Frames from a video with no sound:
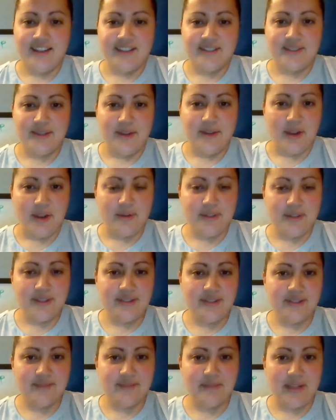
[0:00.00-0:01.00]
So I want
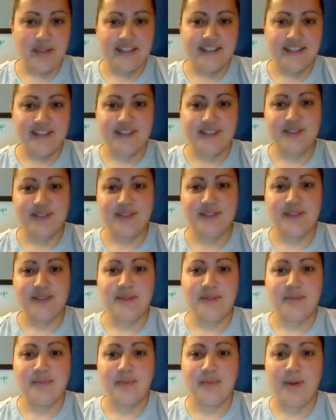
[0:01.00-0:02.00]
you to pay attention to
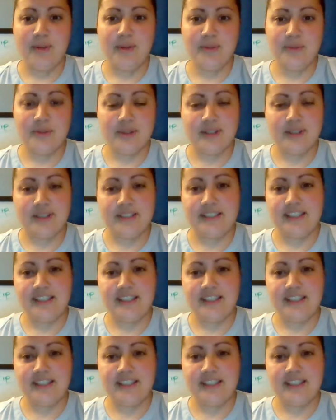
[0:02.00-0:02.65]
the bold words